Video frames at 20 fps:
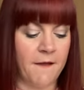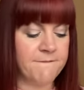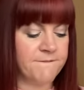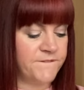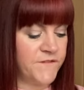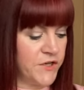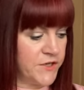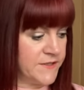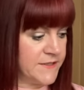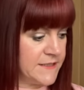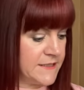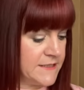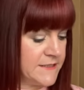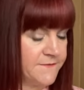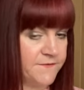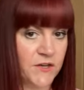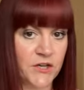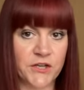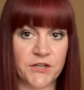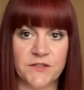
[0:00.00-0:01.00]
first things
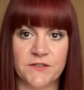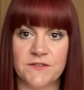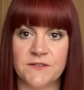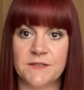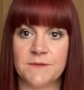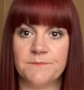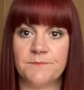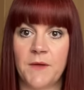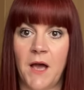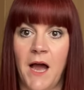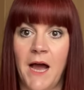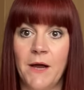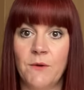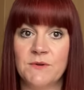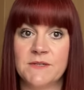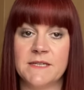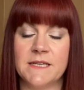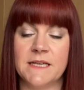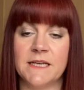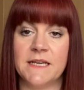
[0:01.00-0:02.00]
first. I
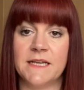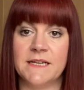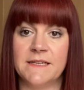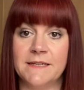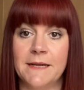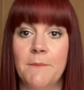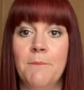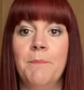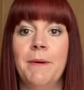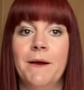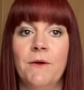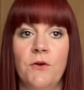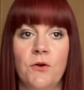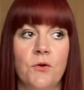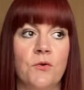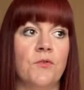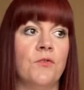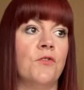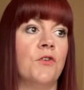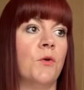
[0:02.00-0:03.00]
was thinking £10 and
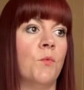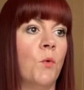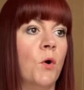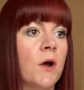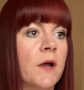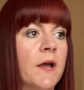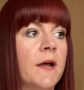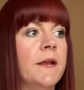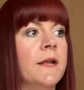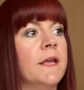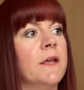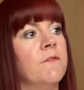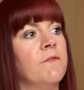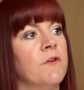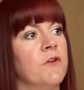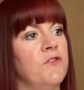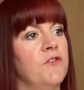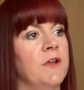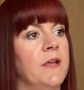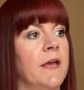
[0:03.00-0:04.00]
under, what kind of gift
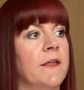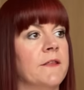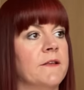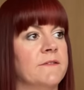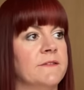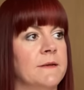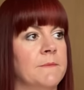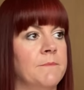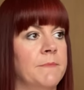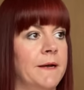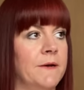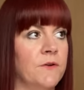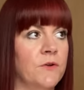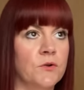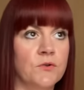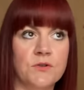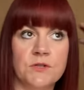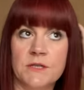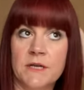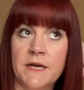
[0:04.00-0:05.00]
could you get that's £10 and
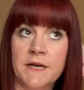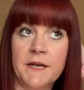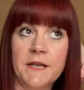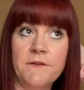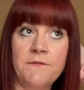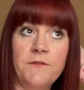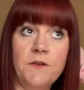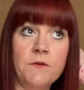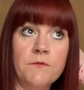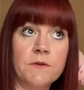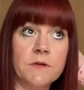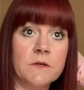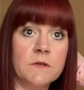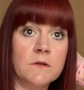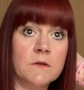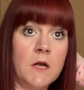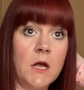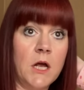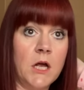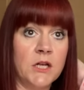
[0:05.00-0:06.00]
under? And if you're
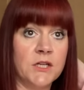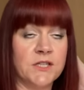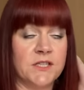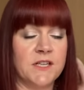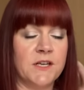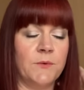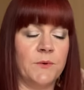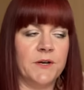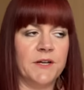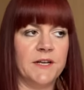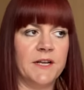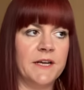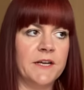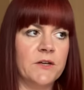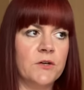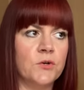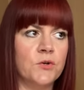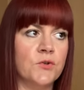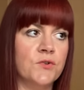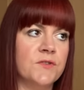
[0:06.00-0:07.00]
a sewer
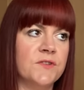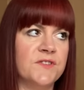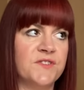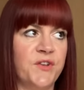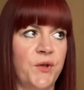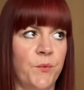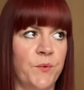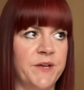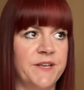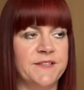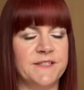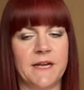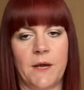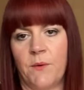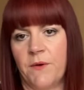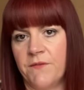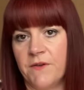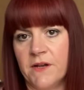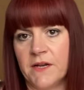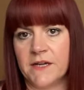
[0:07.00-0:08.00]
like us, sewist,
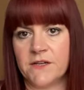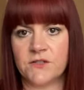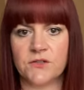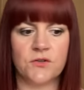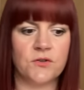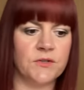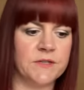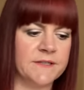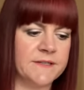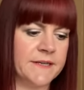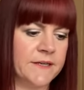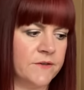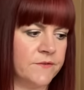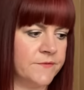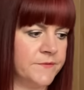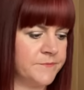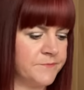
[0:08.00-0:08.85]
however you like to call yourself,